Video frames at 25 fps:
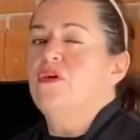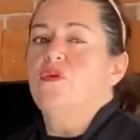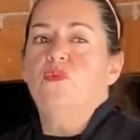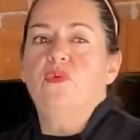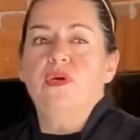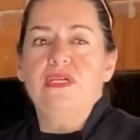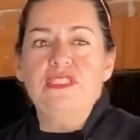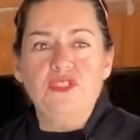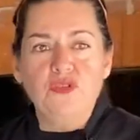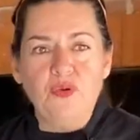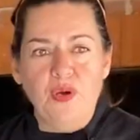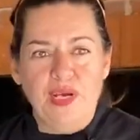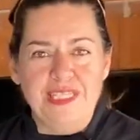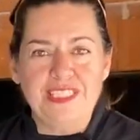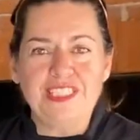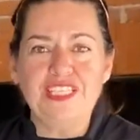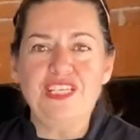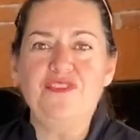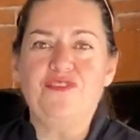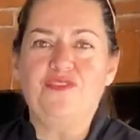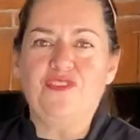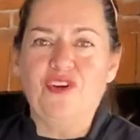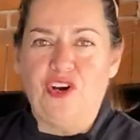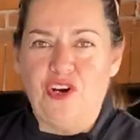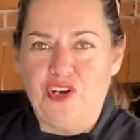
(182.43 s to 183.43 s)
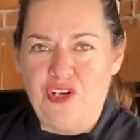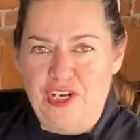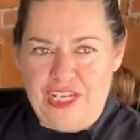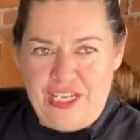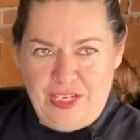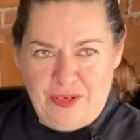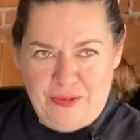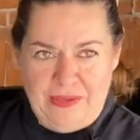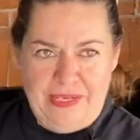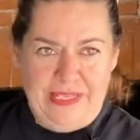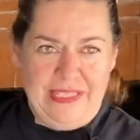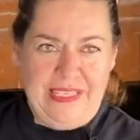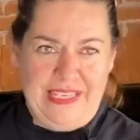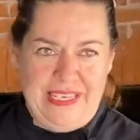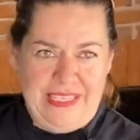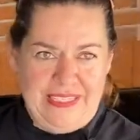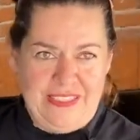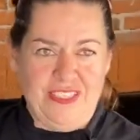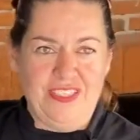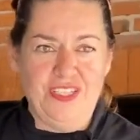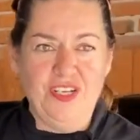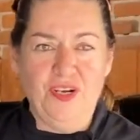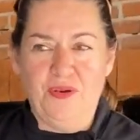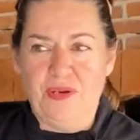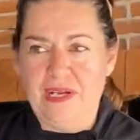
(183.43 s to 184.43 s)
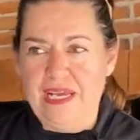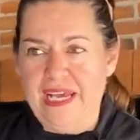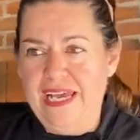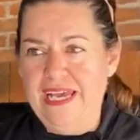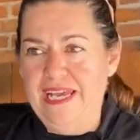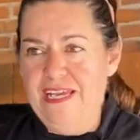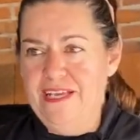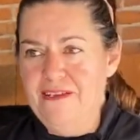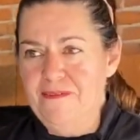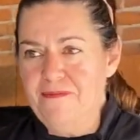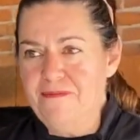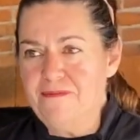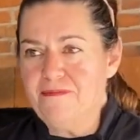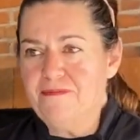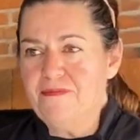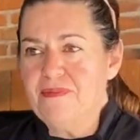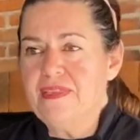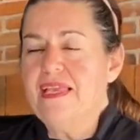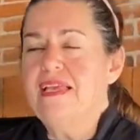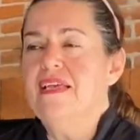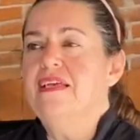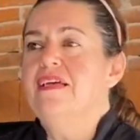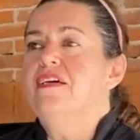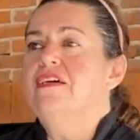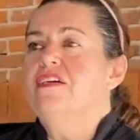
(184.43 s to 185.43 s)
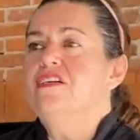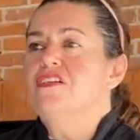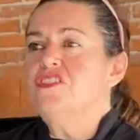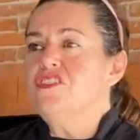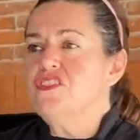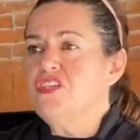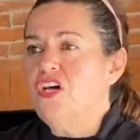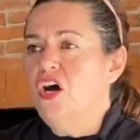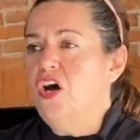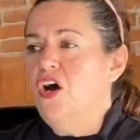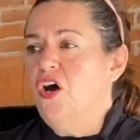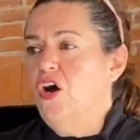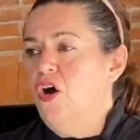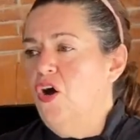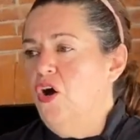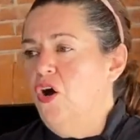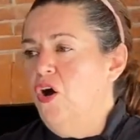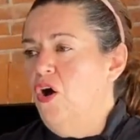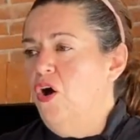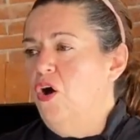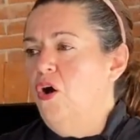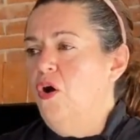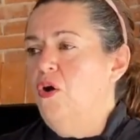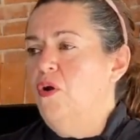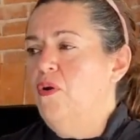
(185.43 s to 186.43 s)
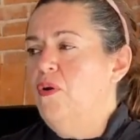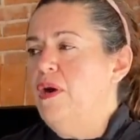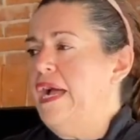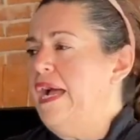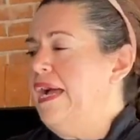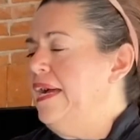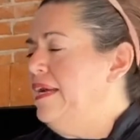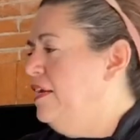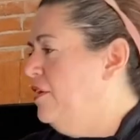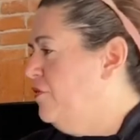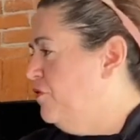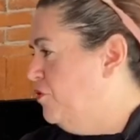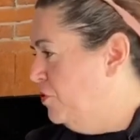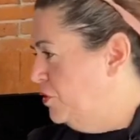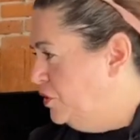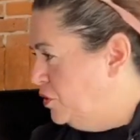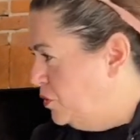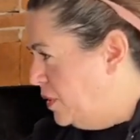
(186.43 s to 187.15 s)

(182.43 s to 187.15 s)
with 24 ingredients, okay? So any food